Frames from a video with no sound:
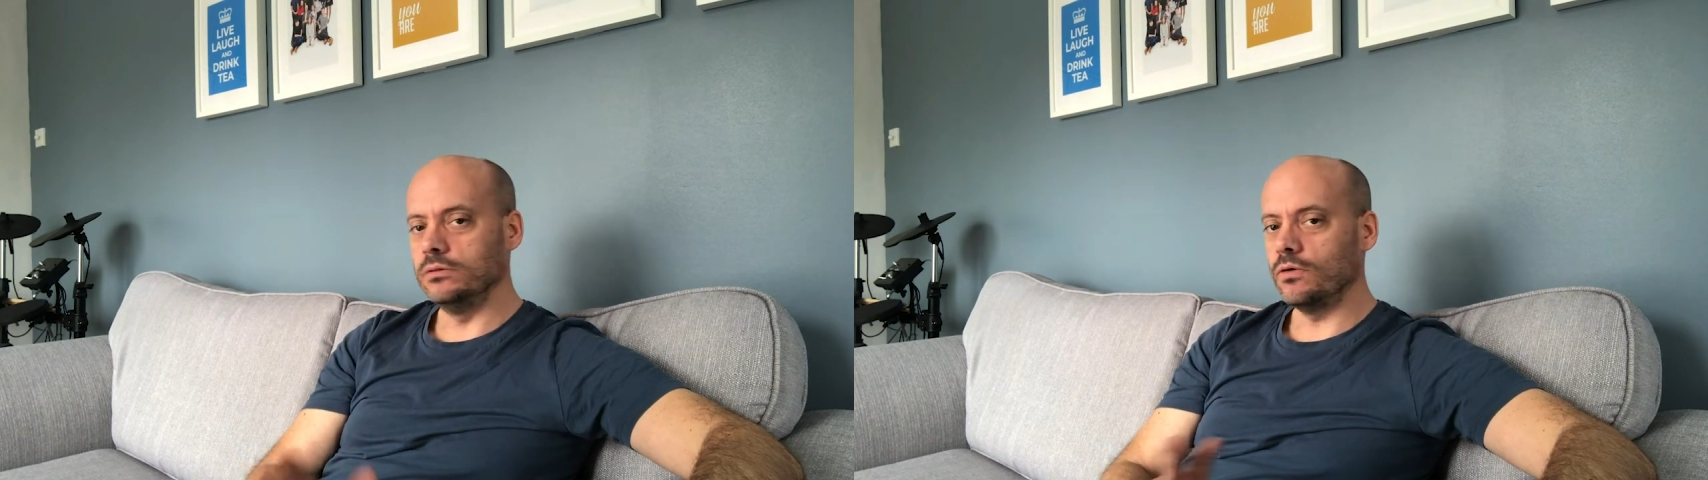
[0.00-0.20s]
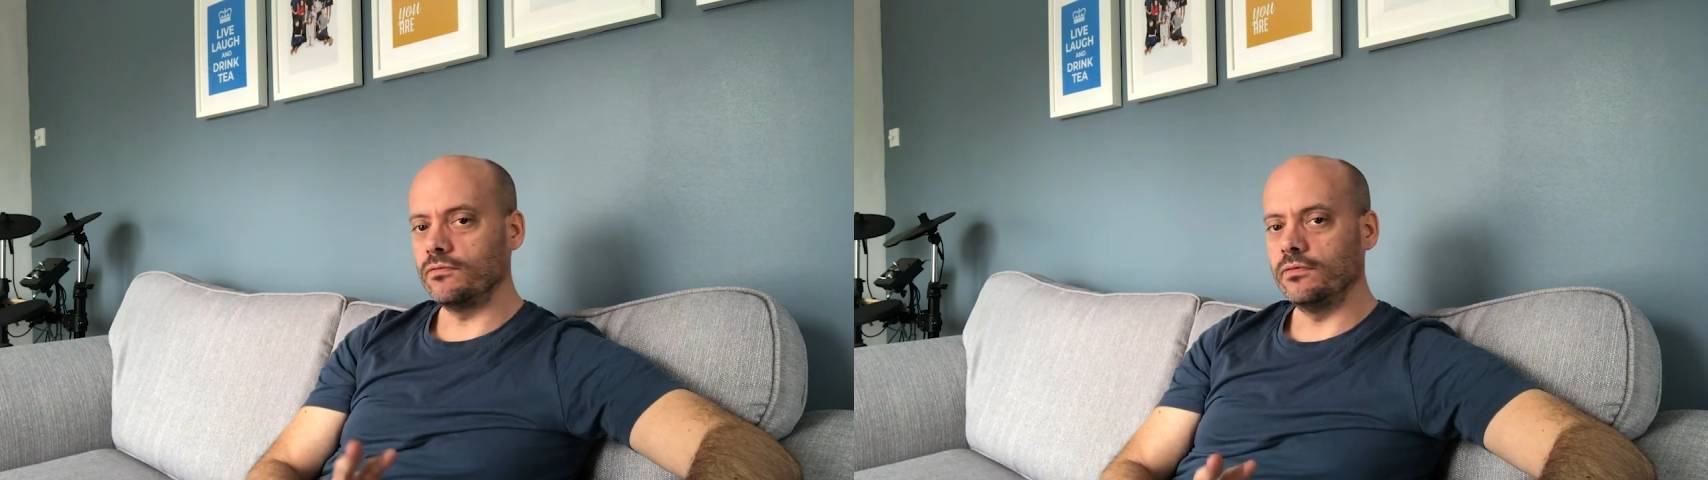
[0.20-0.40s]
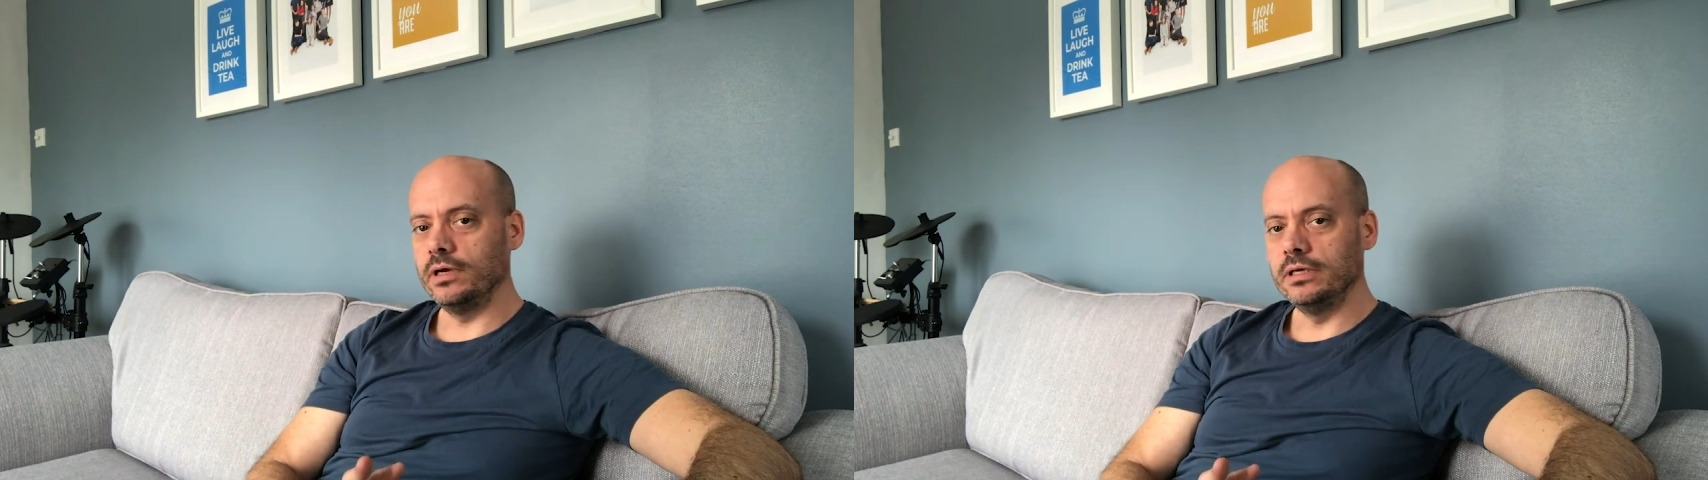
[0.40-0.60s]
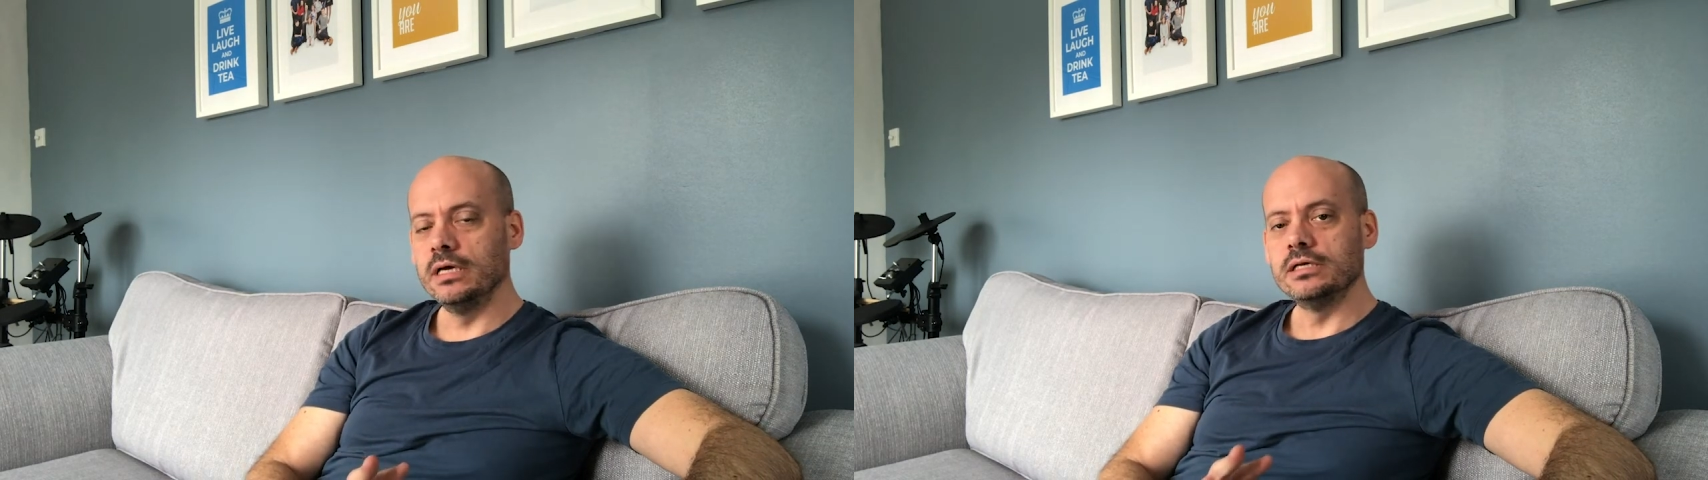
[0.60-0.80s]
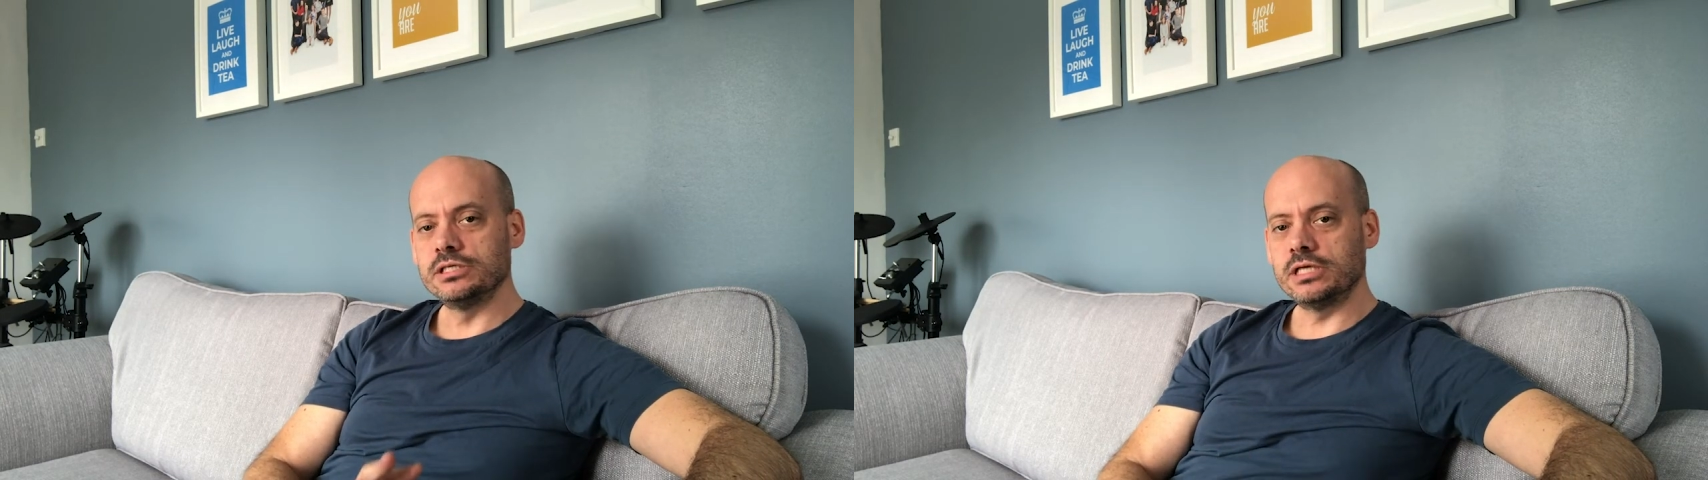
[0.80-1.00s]
Not three
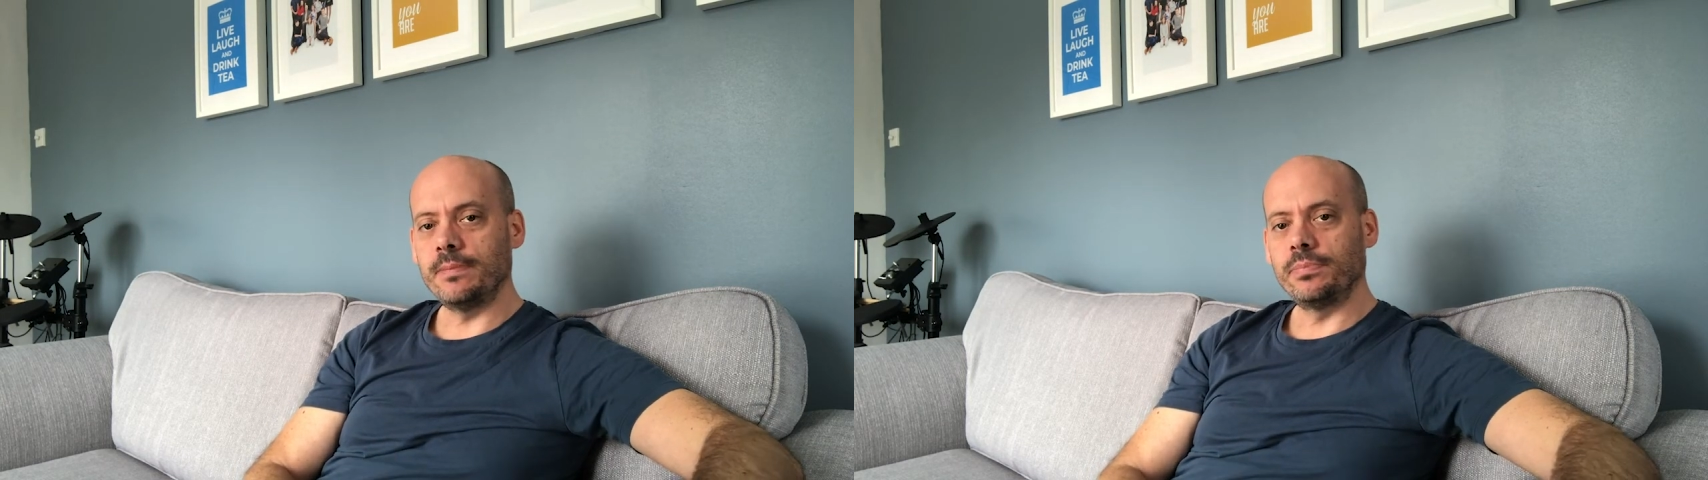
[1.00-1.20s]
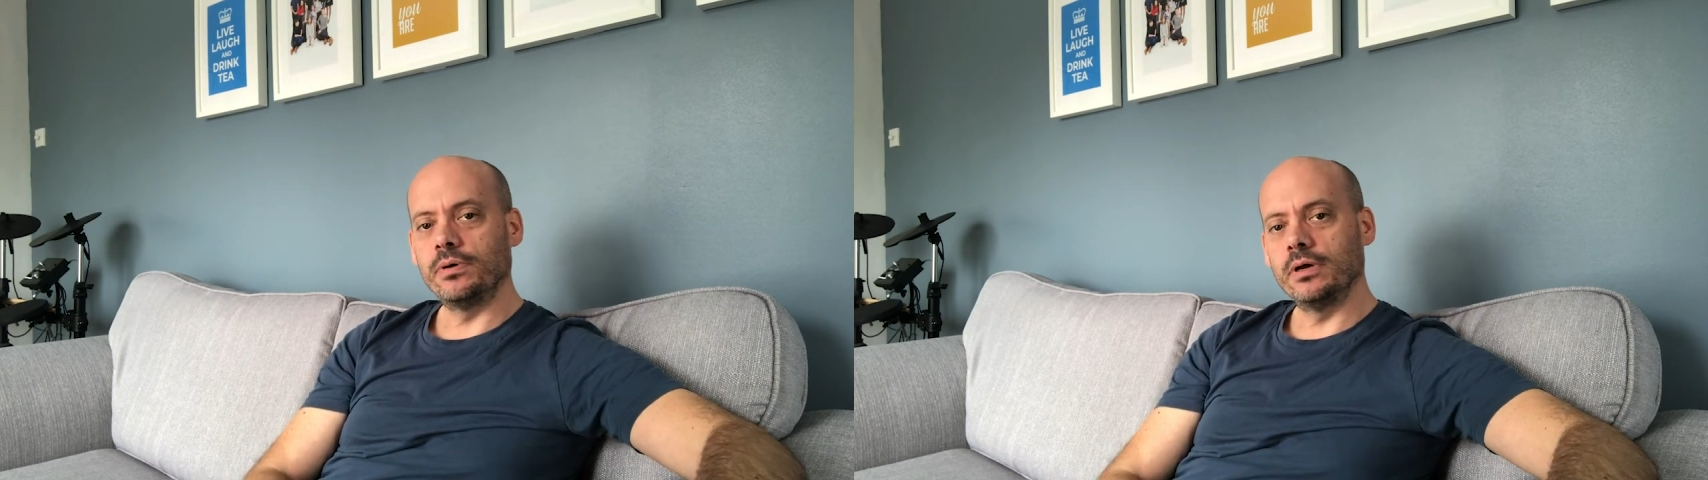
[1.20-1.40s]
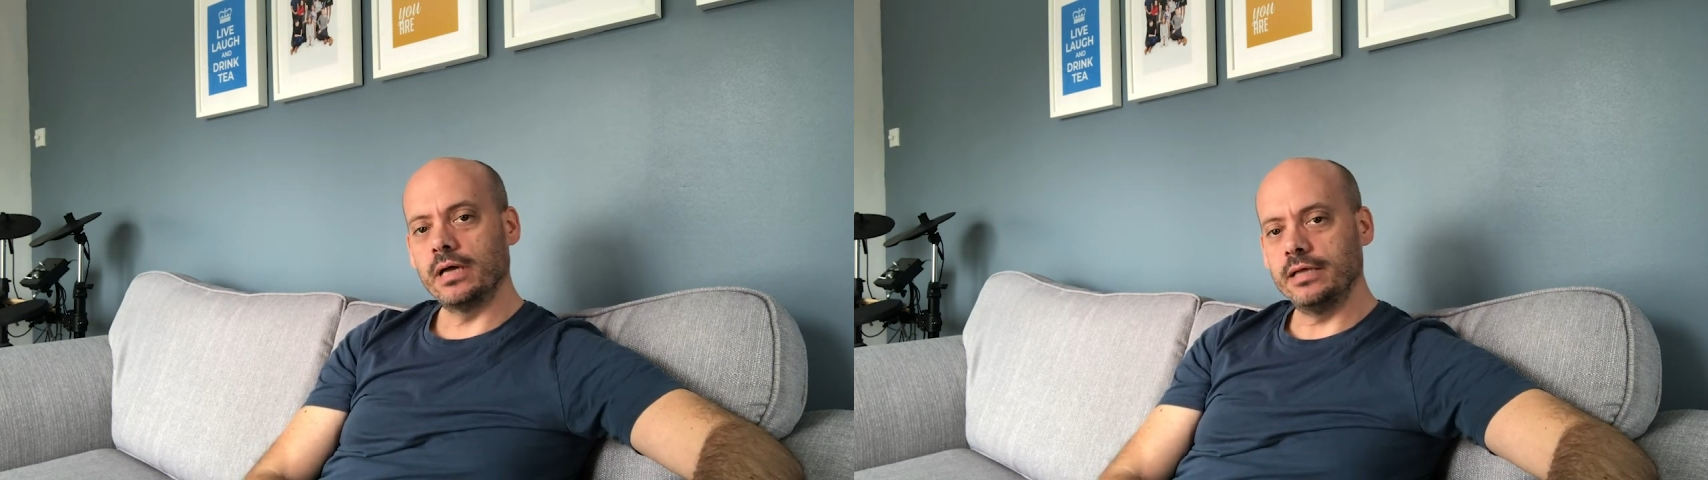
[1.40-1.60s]
separate